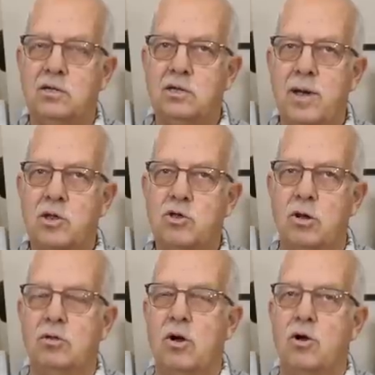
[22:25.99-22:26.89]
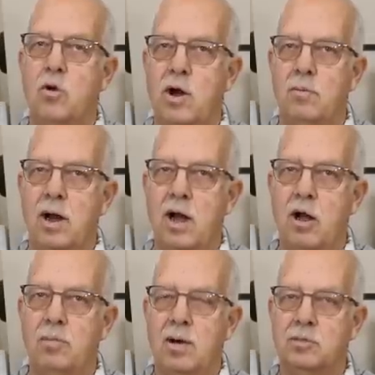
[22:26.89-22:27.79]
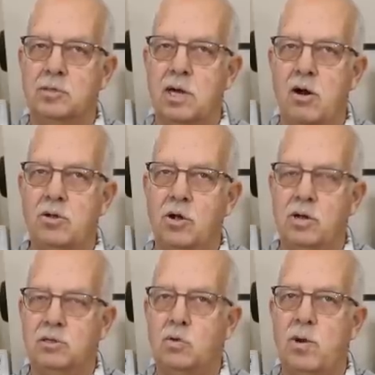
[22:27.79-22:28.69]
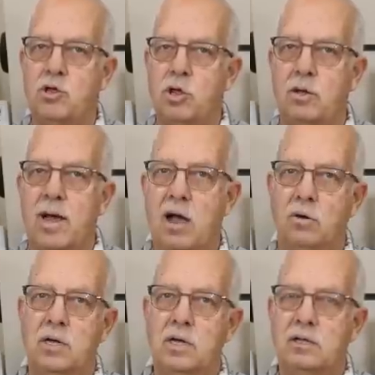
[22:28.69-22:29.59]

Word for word: to make sure there are no air bubbles there and you can squeegee them out.